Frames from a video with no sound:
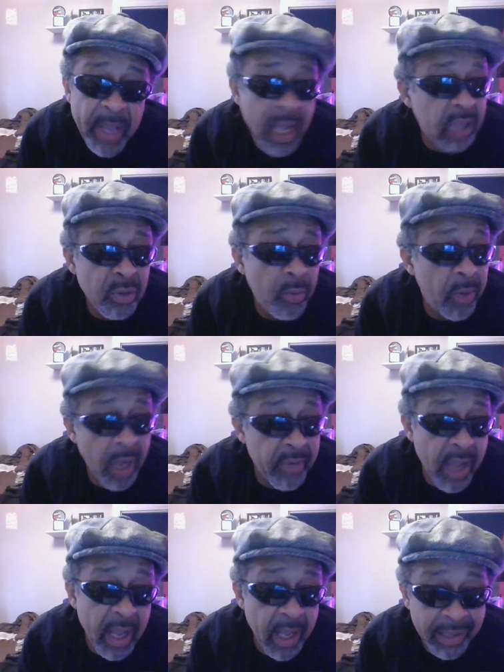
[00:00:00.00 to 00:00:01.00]
man, I'll do whatever
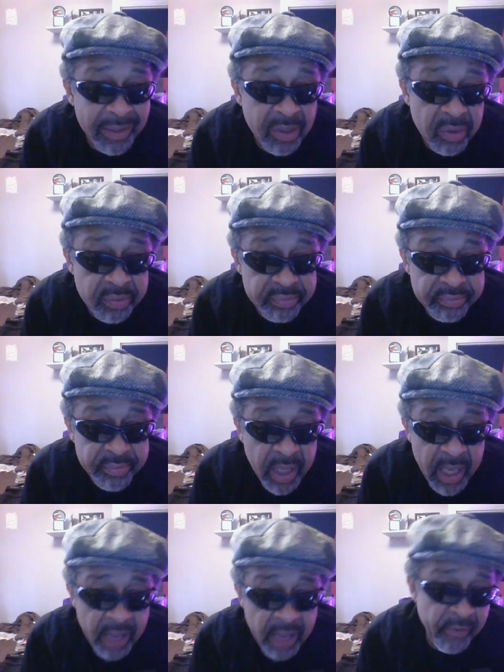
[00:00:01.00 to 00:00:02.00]
I got to do.
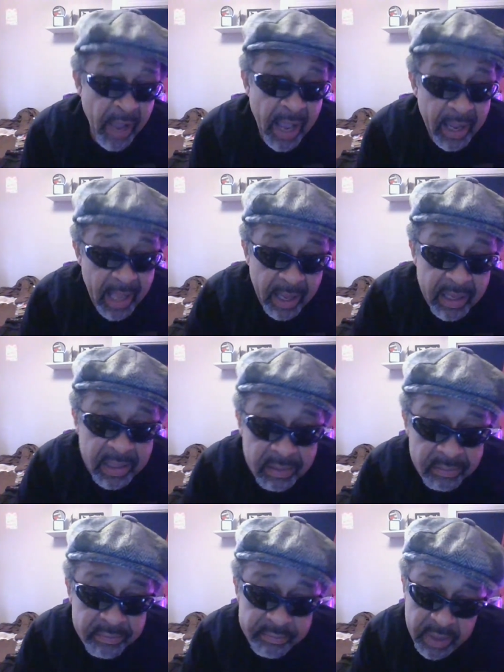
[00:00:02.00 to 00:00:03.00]
If I got to
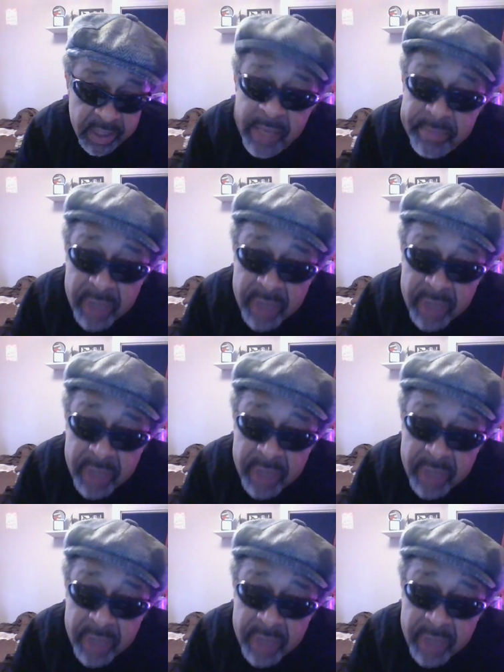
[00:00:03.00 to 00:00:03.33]
keep